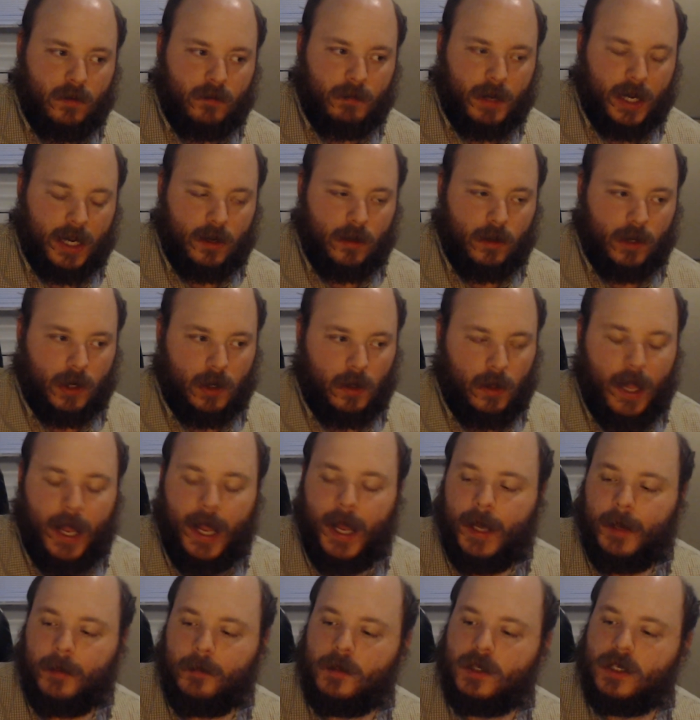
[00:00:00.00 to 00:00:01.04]
by Claire
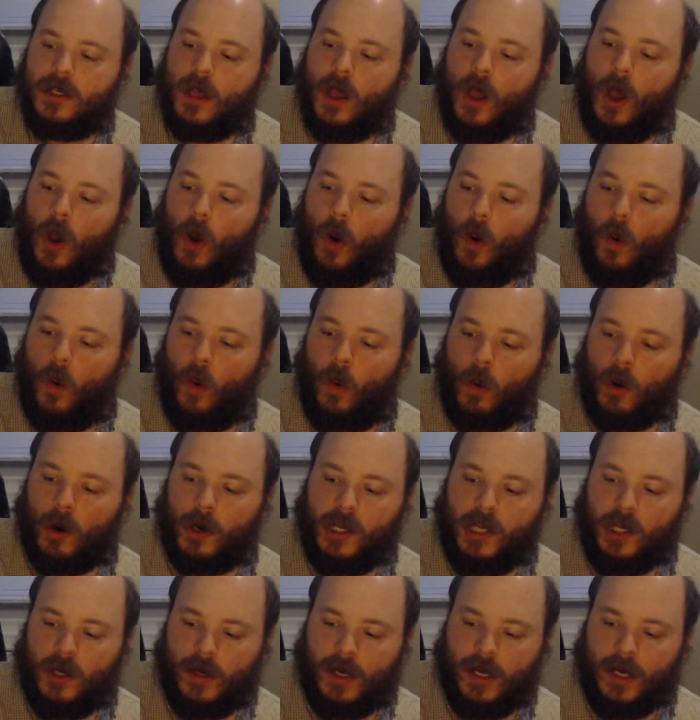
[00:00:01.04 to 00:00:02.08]
Labs, or
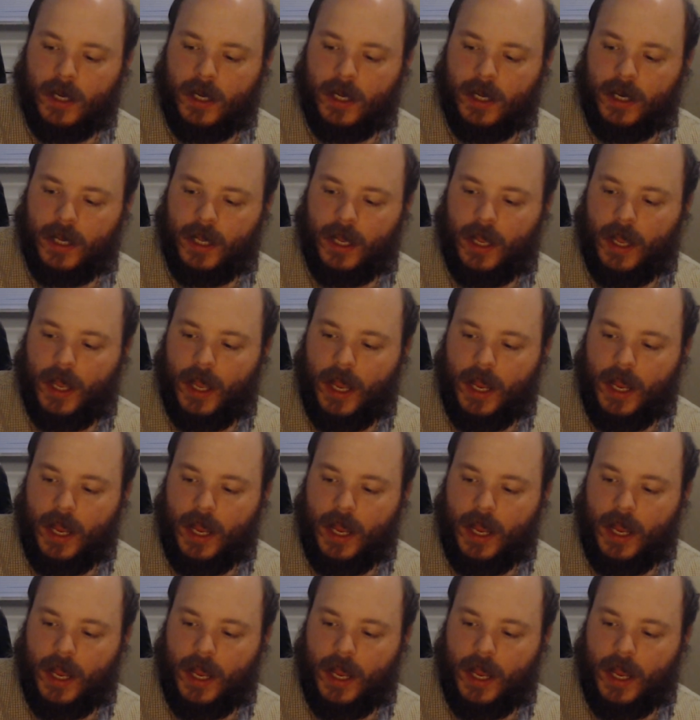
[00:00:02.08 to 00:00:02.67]
you can get it